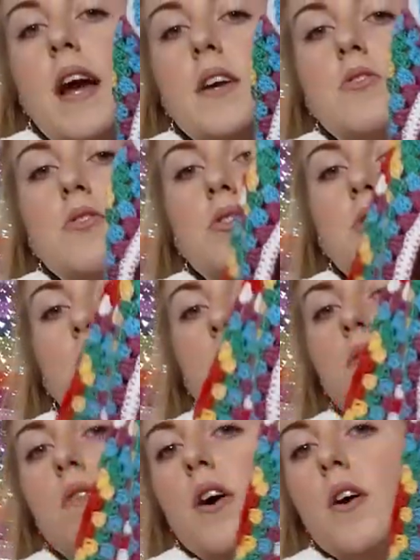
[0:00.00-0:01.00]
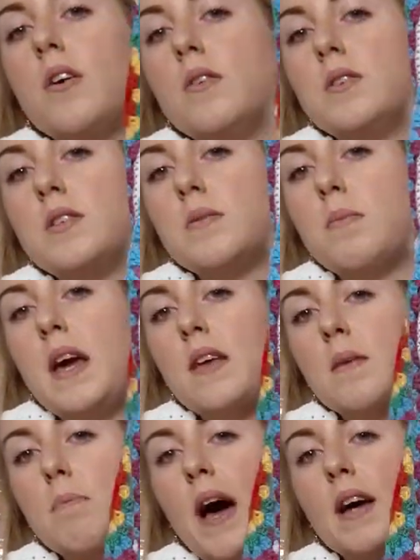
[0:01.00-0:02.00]
an extra two rows to
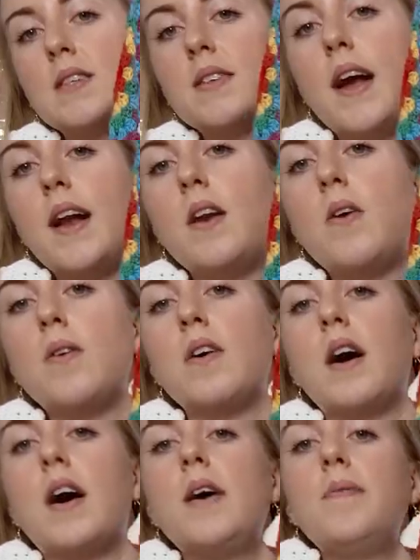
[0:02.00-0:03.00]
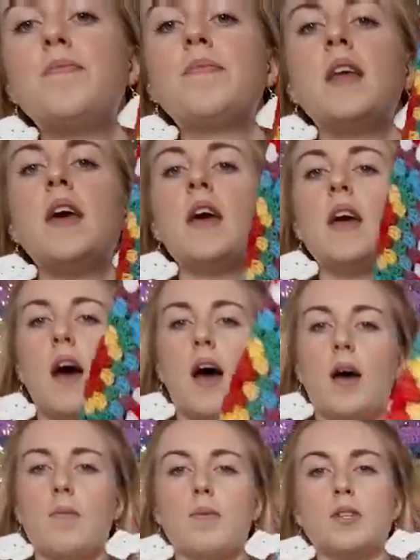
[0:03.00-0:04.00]
make the back slightly longer,
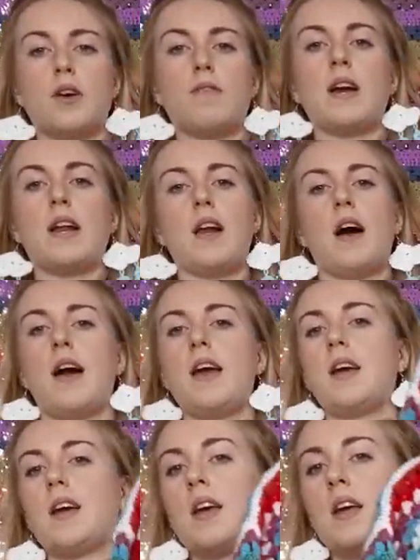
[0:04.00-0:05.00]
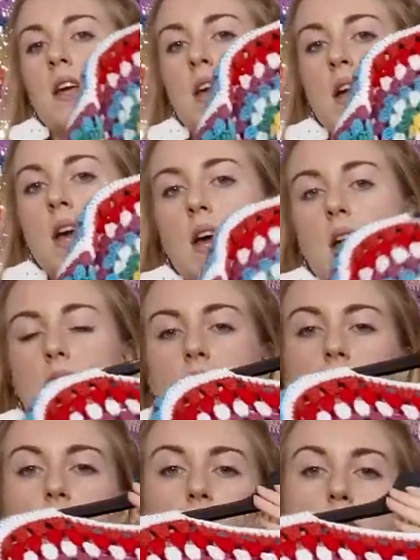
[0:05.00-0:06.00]
um, which I really like.
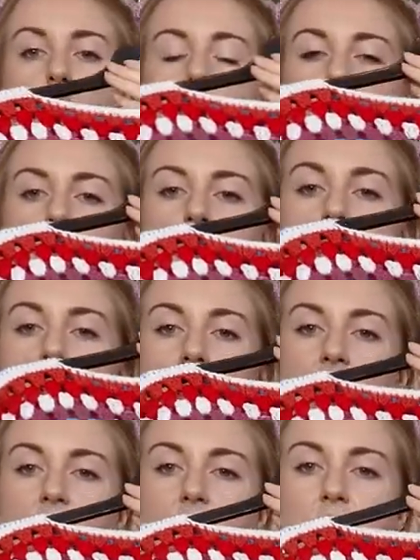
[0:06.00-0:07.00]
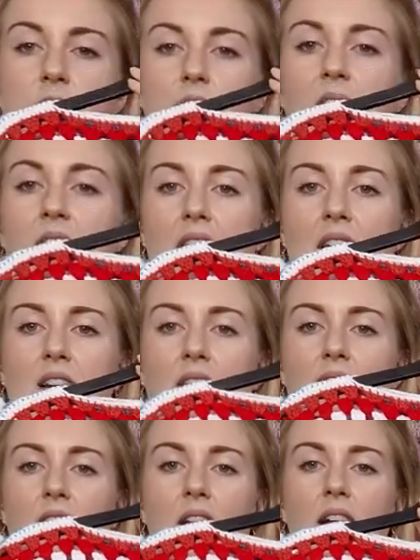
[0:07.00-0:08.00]
So yeah, it's just great
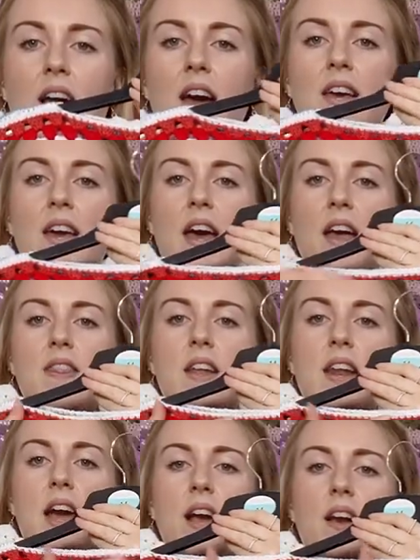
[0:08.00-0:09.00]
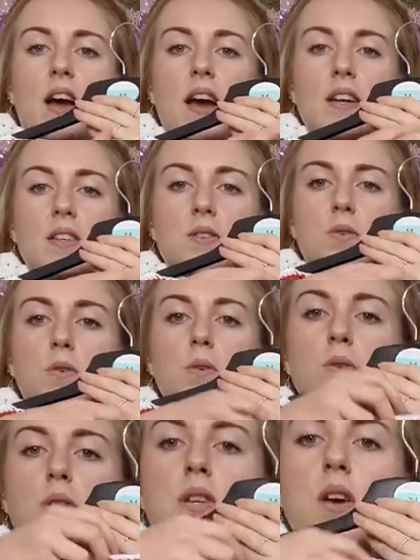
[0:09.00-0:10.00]
and I really like it and the neckline is
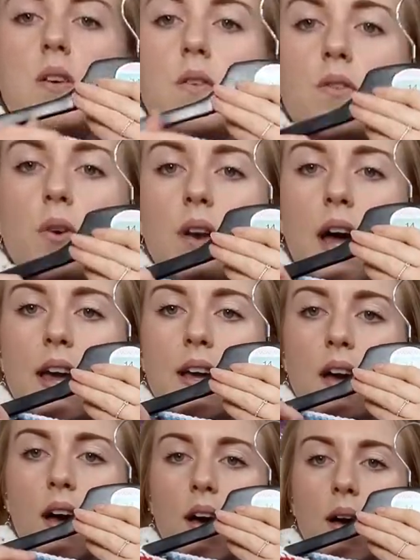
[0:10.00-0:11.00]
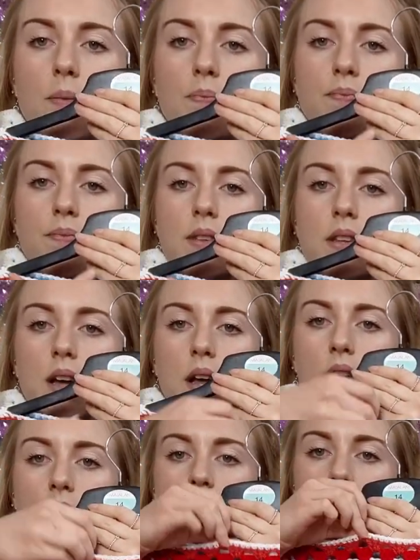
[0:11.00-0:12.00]
cool so you've got like um,
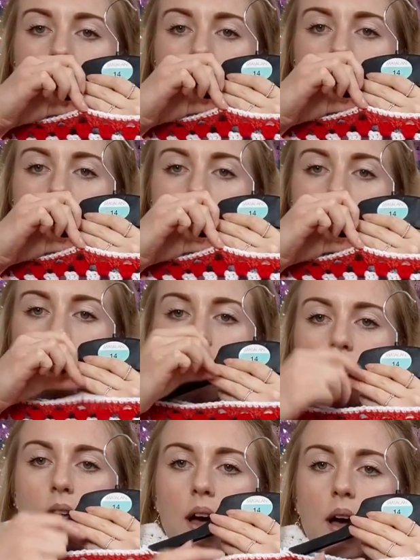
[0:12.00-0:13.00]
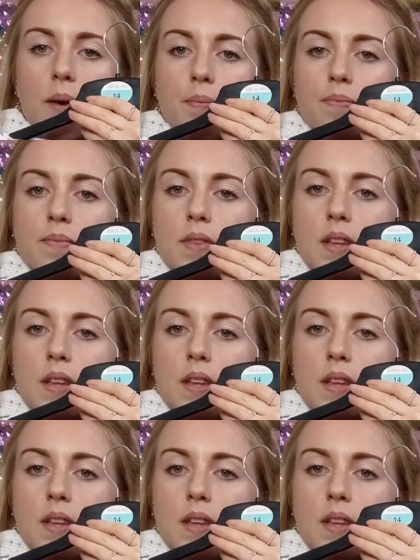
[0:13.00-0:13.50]
a tiny little um,